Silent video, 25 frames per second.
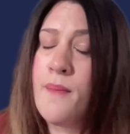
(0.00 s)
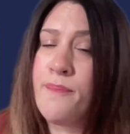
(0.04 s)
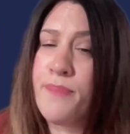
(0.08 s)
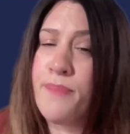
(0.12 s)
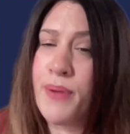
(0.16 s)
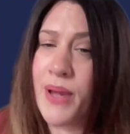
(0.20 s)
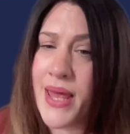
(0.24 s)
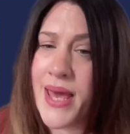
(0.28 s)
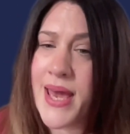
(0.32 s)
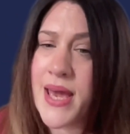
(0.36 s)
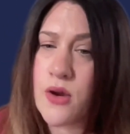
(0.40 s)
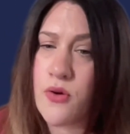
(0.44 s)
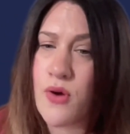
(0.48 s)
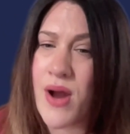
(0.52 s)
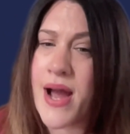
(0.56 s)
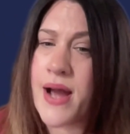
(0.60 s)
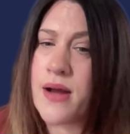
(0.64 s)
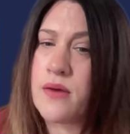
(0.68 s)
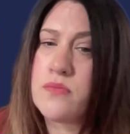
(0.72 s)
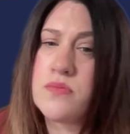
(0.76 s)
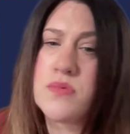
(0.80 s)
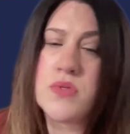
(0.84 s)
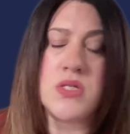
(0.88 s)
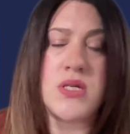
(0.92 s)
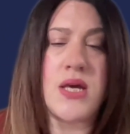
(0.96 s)

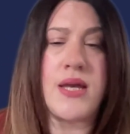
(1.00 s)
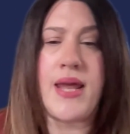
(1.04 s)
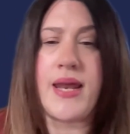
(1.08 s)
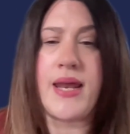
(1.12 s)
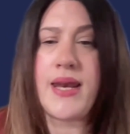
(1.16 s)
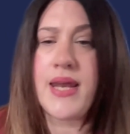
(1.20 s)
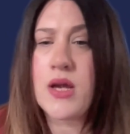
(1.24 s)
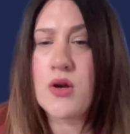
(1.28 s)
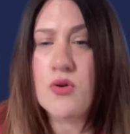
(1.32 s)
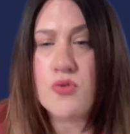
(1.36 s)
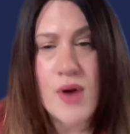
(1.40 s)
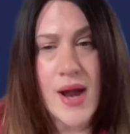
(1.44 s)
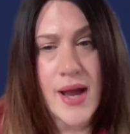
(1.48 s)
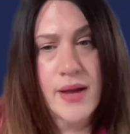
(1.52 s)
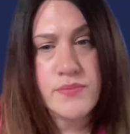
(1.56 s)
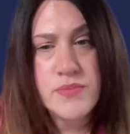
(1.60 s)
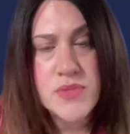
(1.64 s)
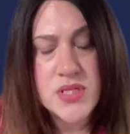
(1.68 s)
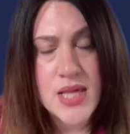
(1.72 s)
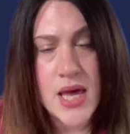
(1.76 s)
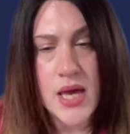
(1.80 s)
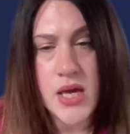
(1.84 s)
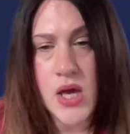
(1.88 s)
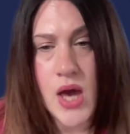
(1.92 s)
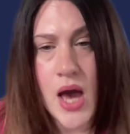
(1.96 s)
Playgrounds and any grounds
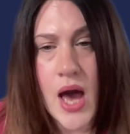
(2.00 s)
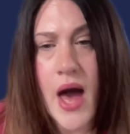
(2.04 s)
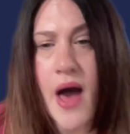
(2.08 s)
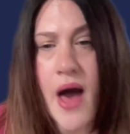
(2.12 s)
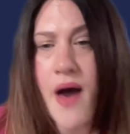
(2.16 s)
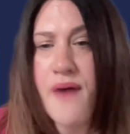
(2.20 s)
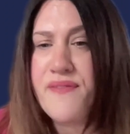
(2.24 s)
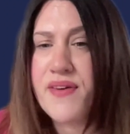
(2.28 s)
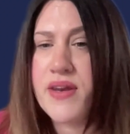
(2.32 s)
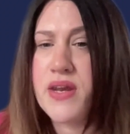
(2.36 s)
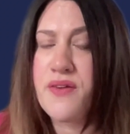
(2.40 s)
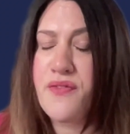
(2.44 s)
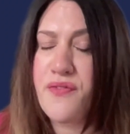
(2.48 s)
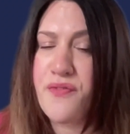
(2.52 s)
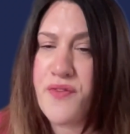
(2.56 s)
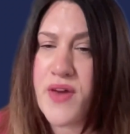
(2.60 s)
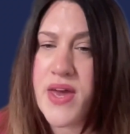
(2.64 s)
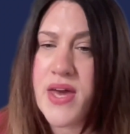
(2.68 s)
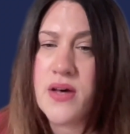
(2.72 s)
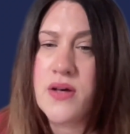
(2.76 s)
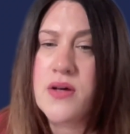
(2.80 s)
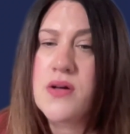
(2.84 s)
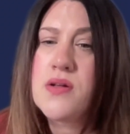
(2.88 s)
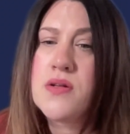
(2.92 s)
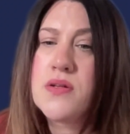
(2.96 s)
that you have, any
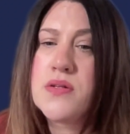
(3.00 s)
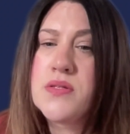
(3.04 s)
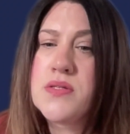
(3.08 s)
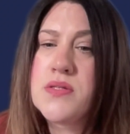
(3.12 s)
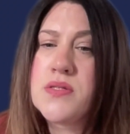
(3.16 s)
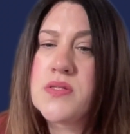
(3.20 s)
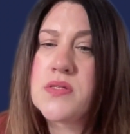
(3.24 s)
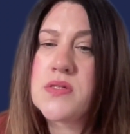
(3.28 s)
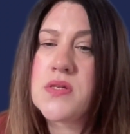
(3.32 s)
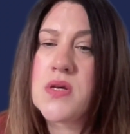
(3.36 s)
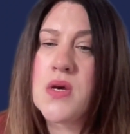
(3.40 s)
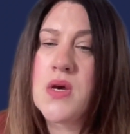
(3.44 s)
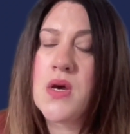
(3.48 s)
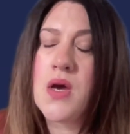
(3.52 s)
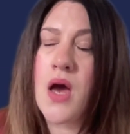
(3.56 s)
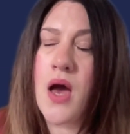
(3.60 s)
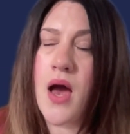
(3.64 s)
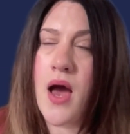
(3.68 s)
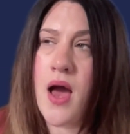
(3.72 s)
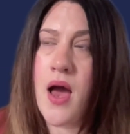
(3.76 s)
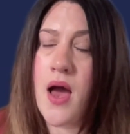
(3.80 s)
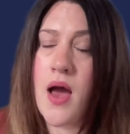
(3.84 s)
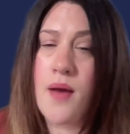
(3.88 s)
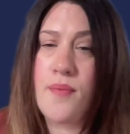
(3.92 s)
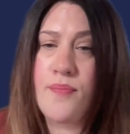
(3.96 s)
fields,
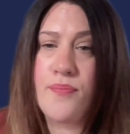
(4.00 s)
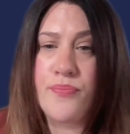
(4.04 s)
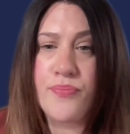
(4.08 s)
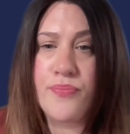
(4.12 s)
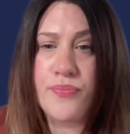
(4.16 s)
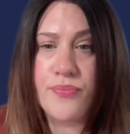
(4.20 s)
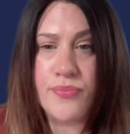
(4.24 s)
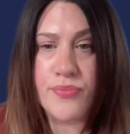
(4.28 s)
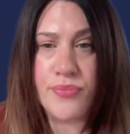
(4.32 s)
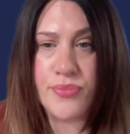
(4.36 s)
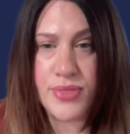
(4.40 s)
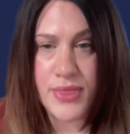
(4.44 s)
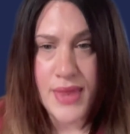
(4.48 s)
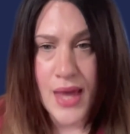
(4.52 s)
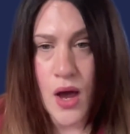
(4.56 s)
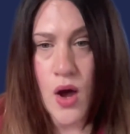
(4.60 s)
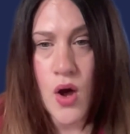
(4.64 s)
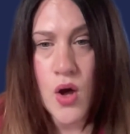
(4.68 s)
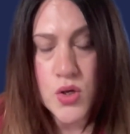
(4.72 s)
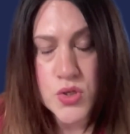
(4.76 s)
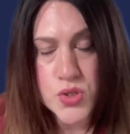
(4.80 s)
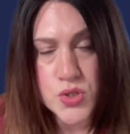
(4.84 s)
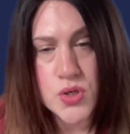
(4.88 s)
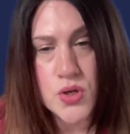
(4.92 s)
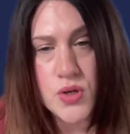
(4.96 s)
that
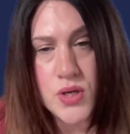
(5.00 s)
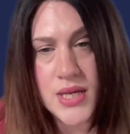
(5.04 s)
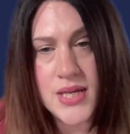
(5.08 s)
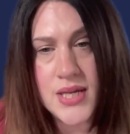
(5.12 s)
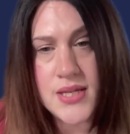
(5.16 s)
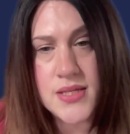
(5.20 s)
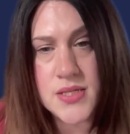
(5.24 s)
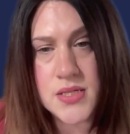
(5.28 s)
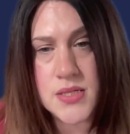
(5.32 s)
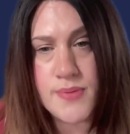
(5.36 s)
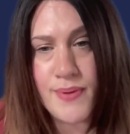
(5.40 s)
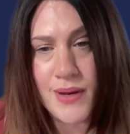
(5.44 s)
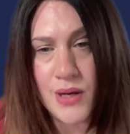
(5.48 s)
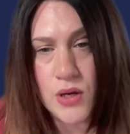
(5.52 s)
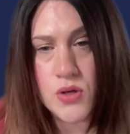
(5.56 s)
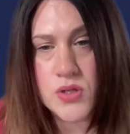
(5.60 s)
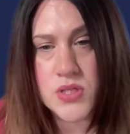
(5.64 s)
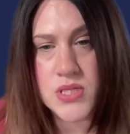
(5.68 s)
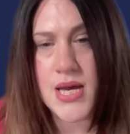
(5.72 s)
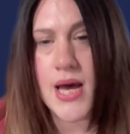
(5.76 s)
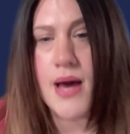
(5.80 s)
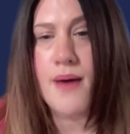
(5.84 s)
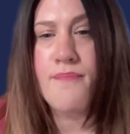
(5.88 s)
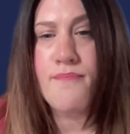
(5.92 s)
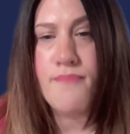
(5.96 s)
also needs to be
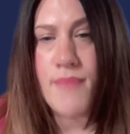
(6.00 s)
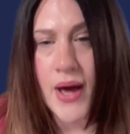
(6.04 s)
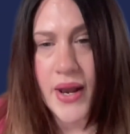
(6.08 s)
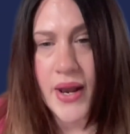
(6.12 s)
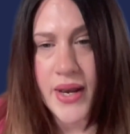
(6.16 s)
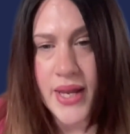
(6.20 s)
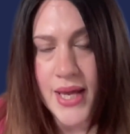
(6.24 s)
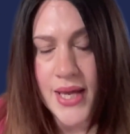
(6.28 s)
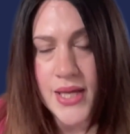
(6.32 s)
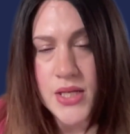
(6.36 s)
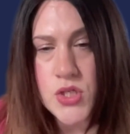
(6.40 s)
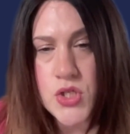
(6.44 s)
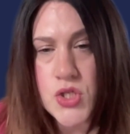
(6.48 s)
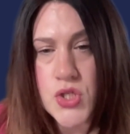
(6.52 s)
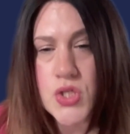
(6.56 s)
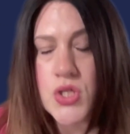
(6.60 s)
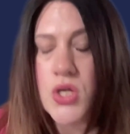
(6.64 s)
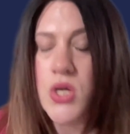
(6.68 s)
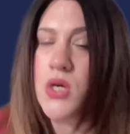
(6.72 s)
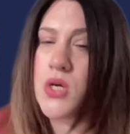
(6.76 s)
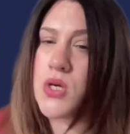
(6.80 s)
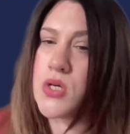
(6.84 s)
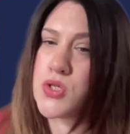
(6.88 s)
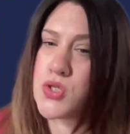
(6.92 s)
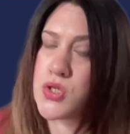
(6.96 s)
looked at and managed.
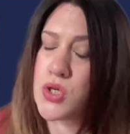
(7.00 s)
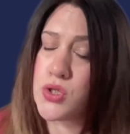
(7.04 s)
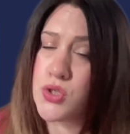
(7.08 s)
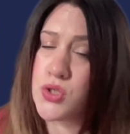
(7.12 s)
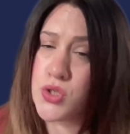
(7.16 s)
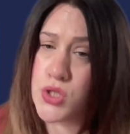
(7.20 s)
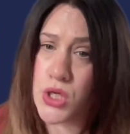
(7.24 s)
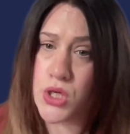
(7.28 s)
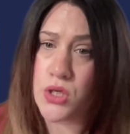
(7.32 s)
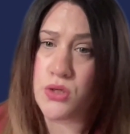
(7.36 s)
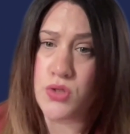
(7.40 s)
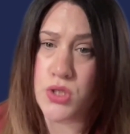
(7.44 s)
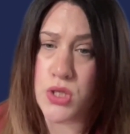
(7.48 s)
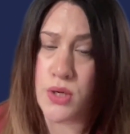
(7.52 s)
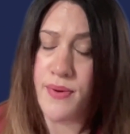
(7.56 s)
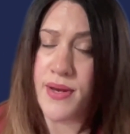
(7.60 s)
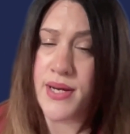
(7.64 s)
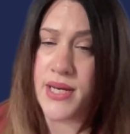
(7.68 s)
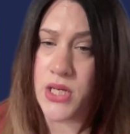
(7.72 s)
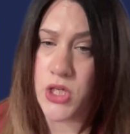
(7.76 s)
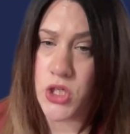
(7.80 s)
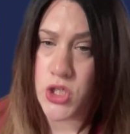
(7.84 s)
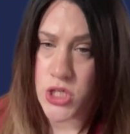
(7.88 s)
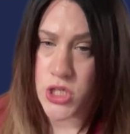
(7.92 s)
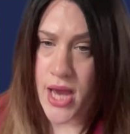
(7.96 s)
So do you do
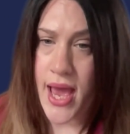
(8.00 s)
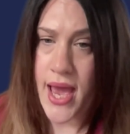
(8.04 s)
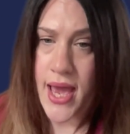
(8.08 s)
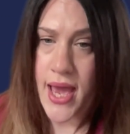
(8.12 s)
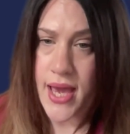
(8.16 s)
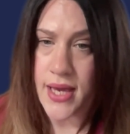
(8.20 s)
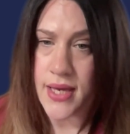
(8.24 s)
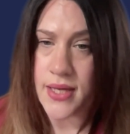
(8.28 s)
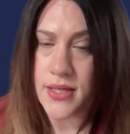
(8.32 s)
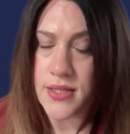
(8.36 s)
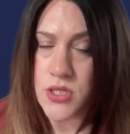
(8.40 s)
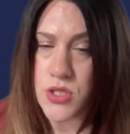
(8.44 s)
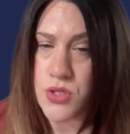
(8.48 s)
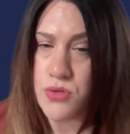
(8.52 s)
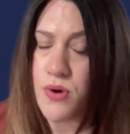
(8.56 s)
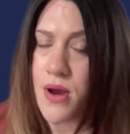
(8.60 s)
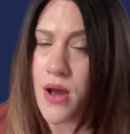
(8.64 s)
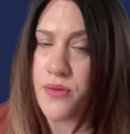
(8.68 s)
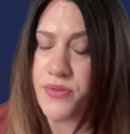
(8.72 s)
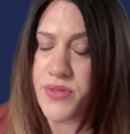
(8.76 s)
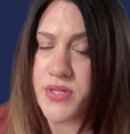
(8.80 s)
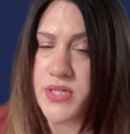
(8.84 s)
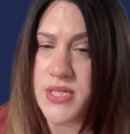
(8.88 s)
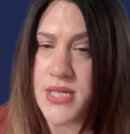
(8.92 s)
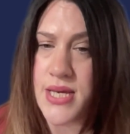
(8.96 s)
any checks
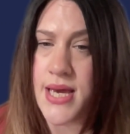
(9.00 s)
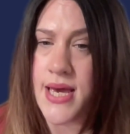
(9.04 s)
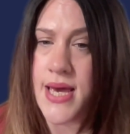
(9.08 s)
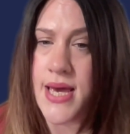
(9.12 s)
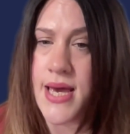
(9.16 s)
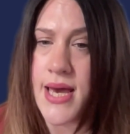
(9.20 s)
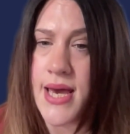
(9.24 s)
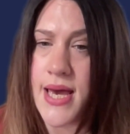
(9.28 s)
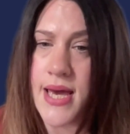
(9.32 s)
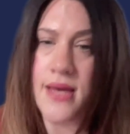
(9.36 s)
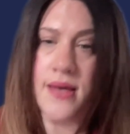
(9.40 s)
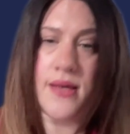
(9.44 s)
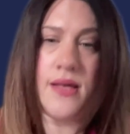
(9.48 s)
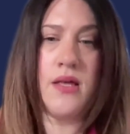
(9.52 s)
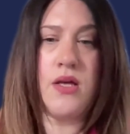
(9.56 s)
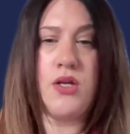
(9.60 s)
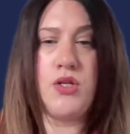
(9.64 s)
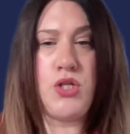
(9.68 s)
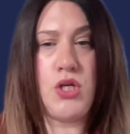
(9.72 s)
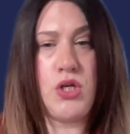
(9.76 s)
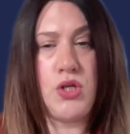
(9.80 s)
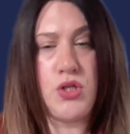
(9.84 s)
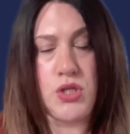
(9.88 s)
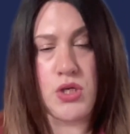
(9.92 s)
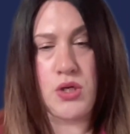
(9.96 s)
throughout the day?
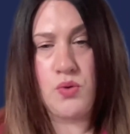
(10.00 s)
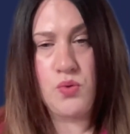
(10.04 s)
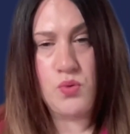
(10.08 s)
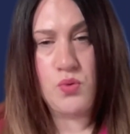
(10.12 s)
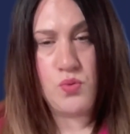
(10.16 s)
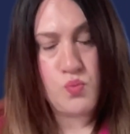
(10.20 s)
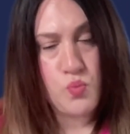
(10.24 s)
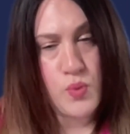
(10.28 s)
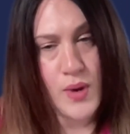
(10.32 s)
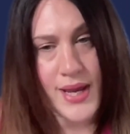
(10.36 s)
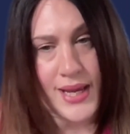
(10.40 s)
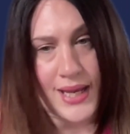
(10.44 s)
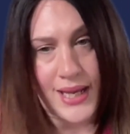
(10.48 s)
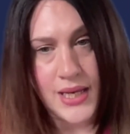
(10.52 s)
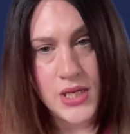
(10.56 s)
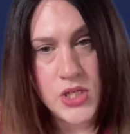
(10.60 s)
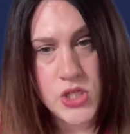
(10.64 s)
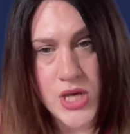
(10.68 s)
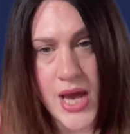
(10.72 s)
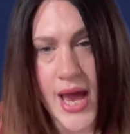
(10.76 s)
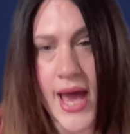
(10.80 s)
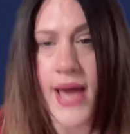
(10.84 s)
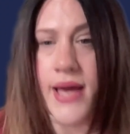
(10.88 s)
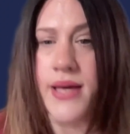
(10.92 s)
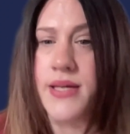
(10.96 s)
Do you do weekly
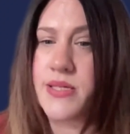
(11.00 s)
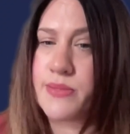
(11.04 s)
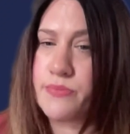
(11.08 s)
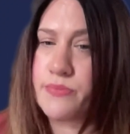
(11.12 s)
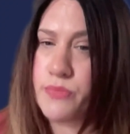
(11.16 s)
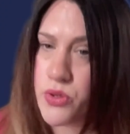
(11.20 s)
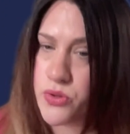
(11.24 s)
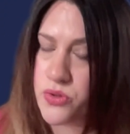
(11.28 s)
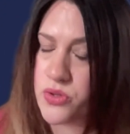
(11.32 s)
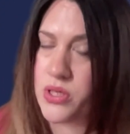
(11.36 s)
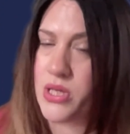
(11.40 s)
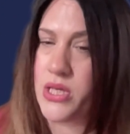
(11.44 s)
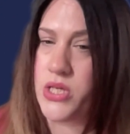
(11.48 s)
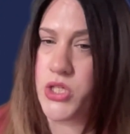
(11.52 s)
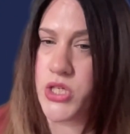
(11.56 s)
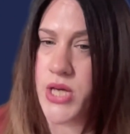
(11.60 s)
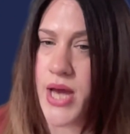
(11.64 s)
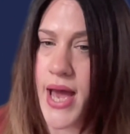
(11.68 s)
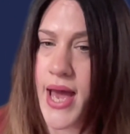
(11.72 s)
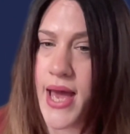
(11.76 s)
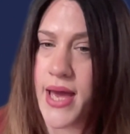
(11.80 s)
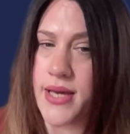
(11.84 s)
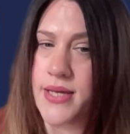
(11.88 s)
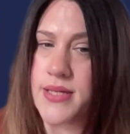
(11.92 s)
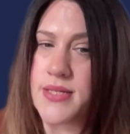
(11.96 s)
checks, monthly
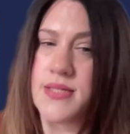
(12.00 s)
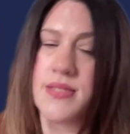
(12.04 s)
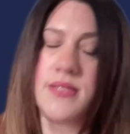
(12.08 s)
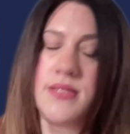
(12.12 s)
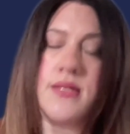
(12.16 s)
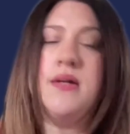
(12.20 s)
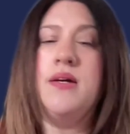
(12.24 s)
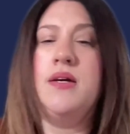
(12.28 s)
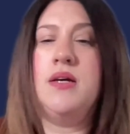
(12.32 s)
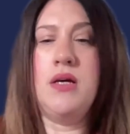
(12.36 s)
checks?